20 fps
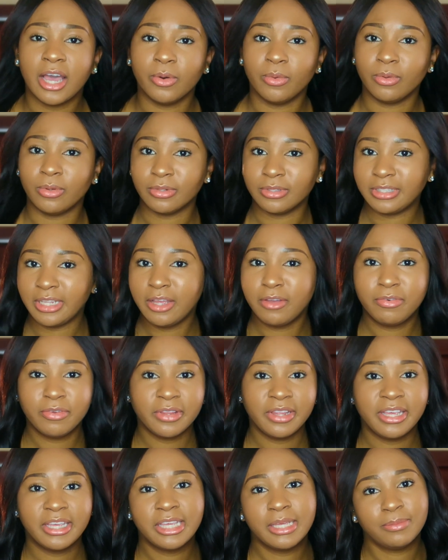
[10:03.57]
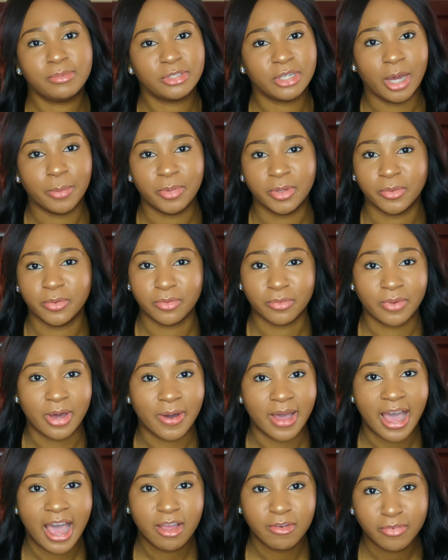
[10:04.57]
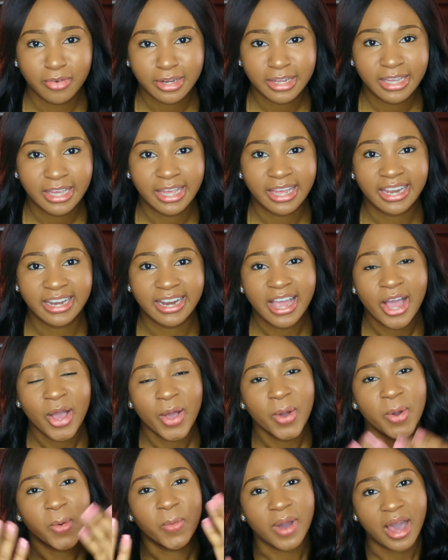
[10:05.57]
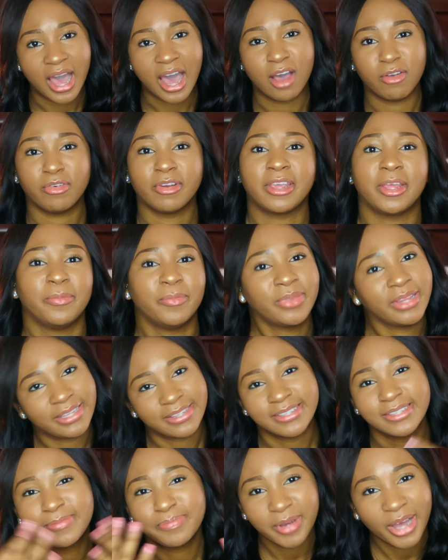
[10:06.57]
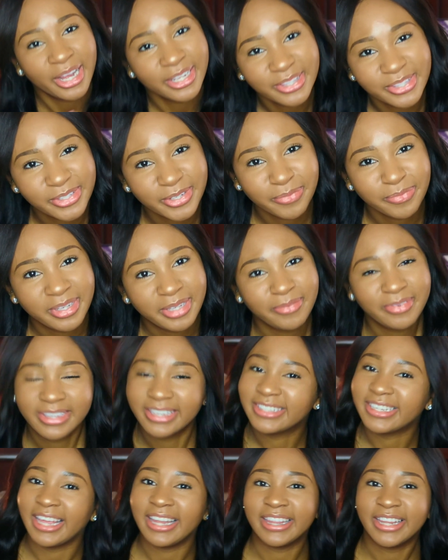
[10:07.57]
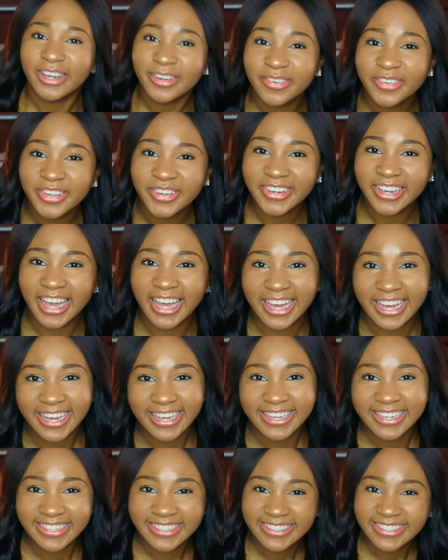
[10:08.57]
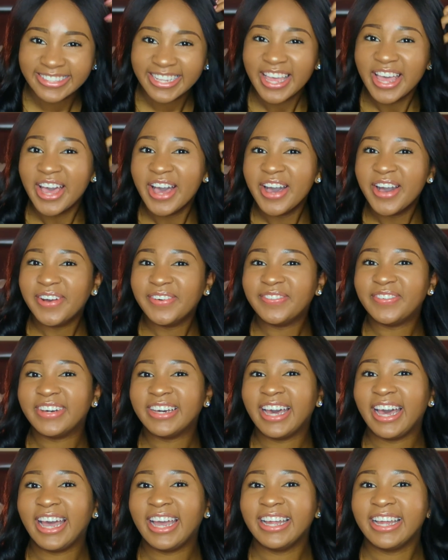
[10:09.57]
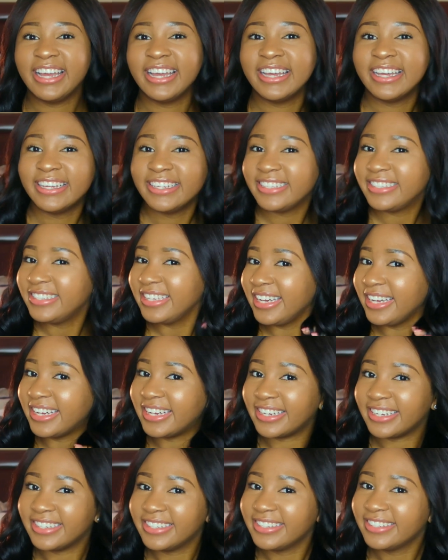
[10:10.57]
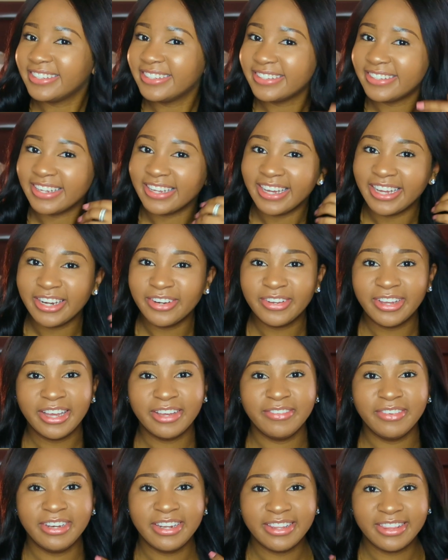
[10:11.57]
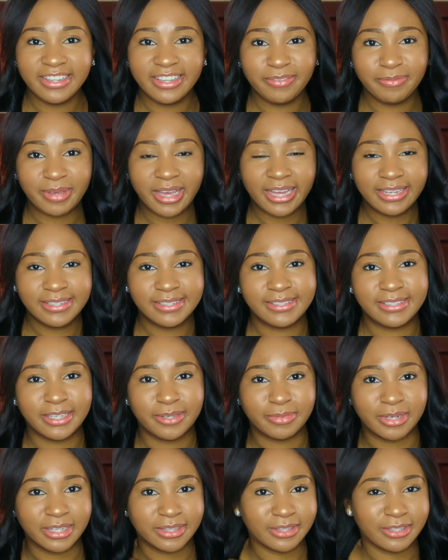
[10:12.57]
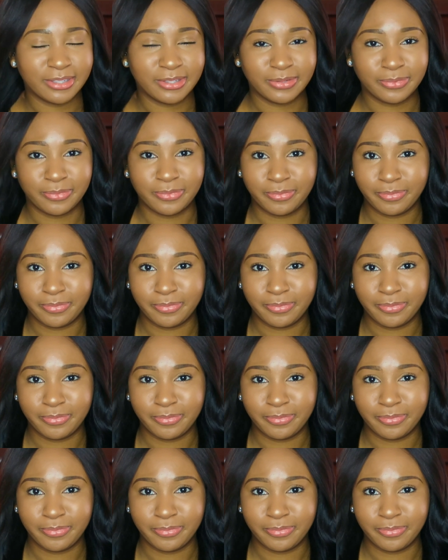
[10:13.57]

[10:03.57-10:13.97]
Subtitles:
I will definitely keep shopping with WOWAFRICAN. WOWAFRICAN, please sponsor me because I love you guys. But yeah, I don't have anything bad to say about this